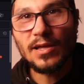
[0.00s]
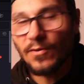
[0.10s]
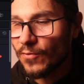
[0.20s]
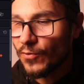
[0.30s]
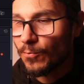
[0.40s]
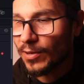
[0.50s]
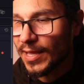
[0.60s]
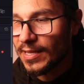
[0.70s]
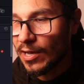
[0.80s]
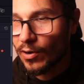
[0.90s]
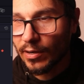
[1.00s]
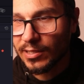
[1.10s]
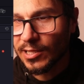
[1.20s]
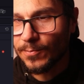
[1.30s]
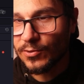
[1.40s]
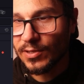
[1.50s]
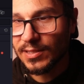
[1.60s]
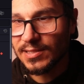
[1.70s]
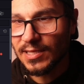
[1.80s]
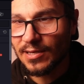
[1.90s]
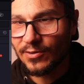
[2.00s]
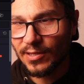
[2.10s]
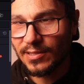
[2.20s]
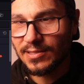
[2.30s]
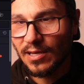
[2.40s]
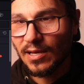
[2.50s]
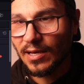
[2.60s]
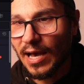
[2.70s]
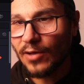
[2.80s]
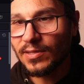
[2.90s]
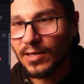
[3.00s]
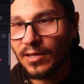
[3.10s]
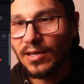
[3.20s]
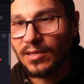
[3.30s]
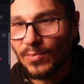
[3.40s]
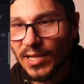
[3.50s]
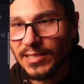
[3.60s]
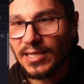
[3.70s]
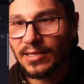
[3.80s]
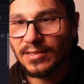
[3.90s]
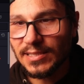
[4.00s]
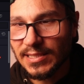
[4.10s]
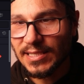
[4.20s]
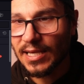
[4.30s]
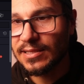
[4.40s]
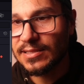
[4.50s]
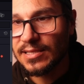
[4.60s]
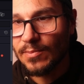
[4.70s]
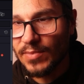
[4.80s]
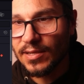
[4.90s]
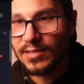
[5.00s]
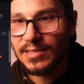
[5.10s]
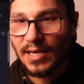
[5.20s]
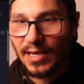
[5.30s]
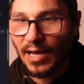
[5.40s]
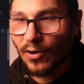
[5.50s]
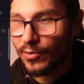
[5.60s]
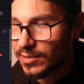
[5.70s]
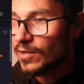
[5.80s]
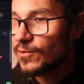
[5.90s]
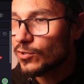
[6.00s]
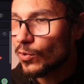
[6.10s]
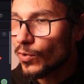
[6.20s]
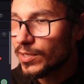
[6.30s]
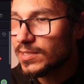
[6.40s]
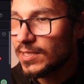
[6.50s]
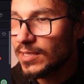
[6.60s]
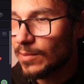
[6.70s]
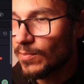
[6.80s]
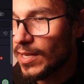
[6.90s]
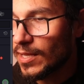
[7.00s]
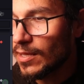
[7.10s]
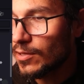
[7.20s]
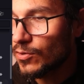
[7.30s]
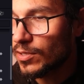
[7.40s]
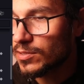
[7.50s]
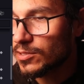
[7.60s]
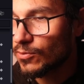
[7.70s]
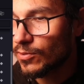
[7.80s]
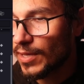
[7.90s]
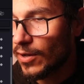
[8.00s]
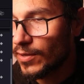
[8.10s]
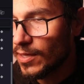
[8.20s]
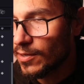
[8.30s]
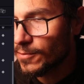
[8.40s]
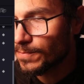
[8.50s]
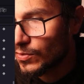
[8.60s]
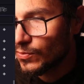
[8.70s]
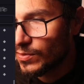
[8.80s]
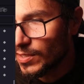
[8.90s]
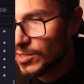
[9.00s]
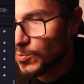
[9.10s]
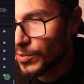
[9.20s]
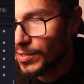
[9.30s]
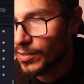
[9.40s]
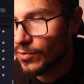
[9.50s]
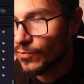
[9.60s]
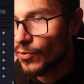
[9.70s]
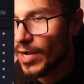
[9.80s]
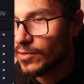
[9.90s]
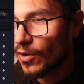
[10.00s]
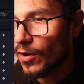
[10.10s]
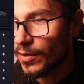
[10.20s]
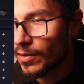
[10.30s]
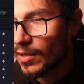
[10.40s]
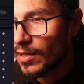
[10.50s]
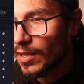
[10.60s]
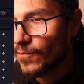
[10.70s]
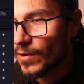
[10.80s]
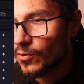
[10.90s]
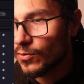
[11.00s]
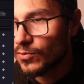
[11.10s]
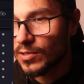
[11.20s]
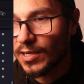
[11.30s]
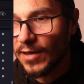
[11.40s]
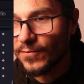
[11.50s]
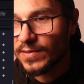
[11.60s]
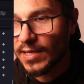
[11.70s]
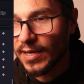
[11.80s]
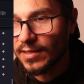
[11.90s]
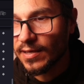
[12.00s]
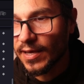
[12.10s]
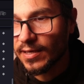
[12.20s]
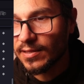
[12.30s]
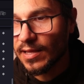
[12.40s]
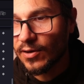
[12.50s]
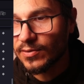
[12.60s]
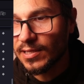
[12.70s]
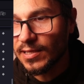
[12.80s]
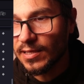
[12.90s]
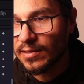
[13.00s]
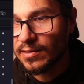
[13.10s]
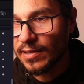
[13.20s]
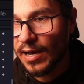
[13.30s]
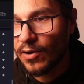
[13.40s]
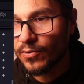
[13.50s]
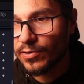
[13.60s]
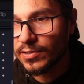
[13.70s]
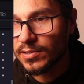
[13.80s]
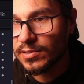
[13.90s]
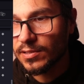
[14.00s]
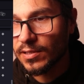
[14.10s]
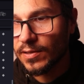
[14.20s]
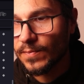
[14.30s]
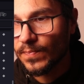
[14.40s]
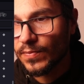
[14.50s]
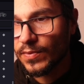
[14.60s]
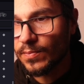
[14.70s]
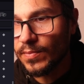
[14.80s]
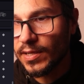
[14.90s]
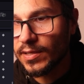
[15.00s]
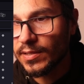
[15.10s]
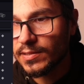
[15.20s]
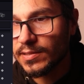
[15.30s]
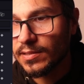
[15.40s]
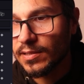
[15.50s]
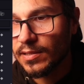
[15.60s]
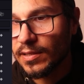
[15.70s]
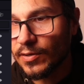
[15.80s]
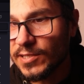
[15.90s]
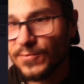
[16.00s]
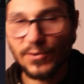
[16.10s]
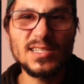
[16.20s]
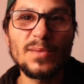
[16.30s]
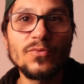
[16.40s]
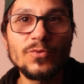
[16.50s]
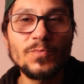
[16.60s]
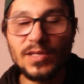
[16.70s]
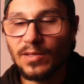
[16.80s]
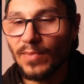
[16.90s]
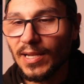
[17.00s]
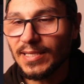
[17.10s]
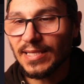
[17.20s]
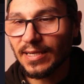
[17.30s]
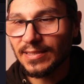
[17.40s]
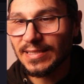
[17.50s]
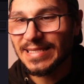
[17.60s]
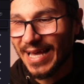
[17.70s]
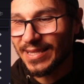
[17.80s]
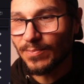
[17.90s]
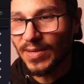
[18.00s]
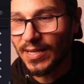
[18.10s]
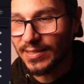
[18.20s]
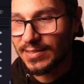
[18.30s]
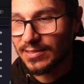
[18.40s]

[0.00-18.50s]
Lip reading: And if we play now our clip, you can see now that it's counting the milliseconds, the seconds, minutes, and hours. And if you don't want to see that many, you can scroll down here to this one here, right on. If I go to the left side, I can now delete the hours, the minutes. Now this, for example, would be the milliseconds and the minutes.